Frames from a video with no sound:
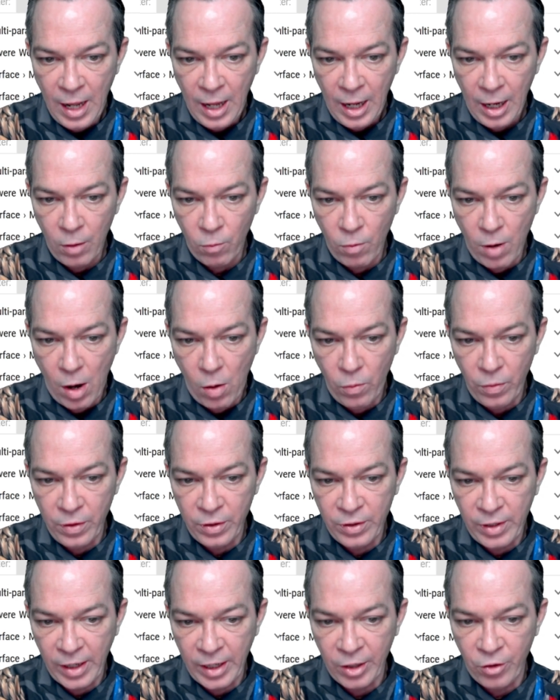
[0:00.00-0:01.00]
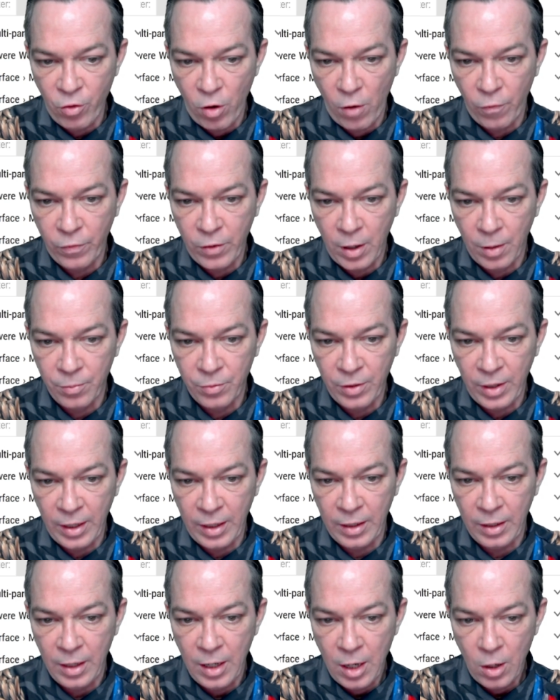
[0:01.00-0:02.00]
And right when the second trough comes
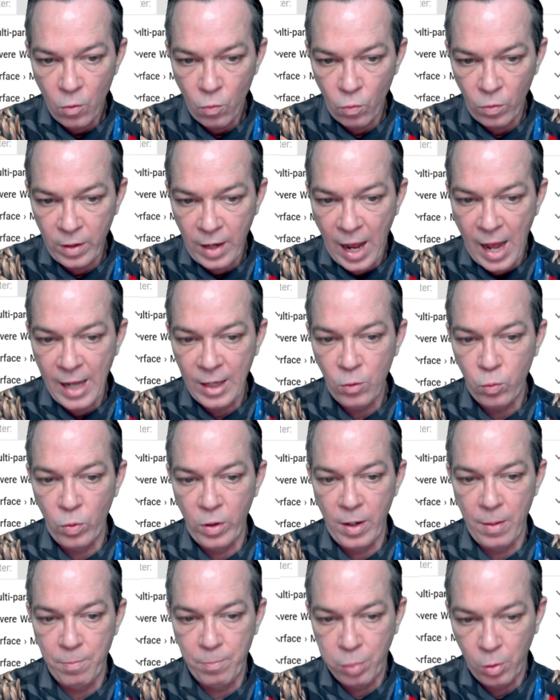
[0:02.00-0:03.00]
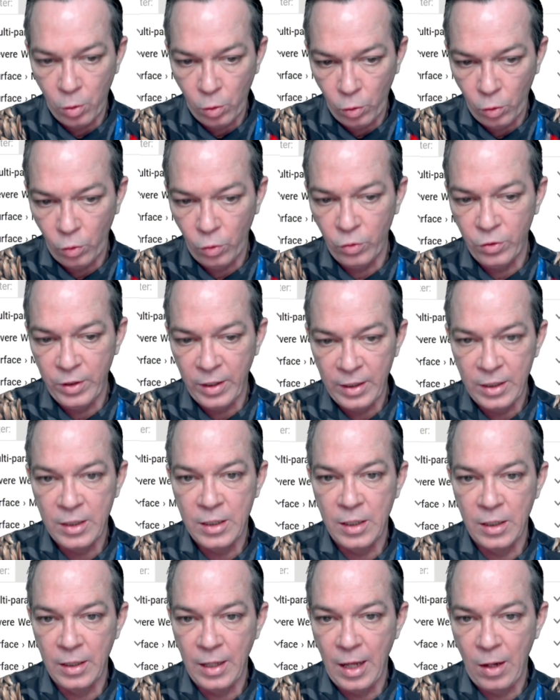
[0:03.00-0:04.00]
in, That's when it pulls it
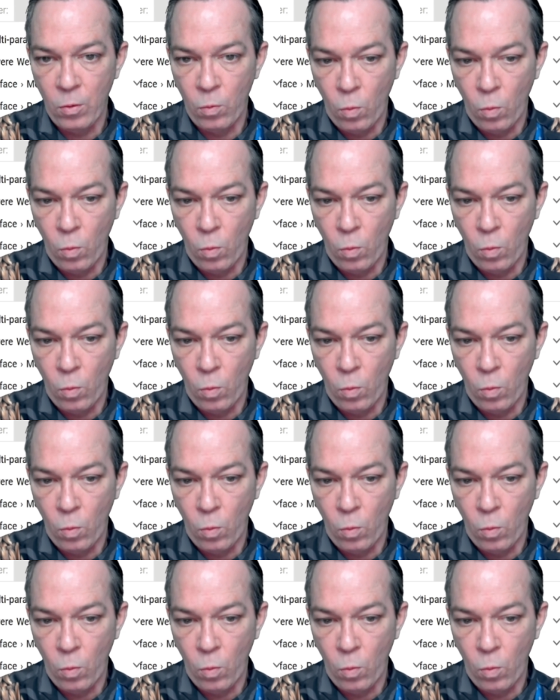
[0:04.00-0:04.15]
to that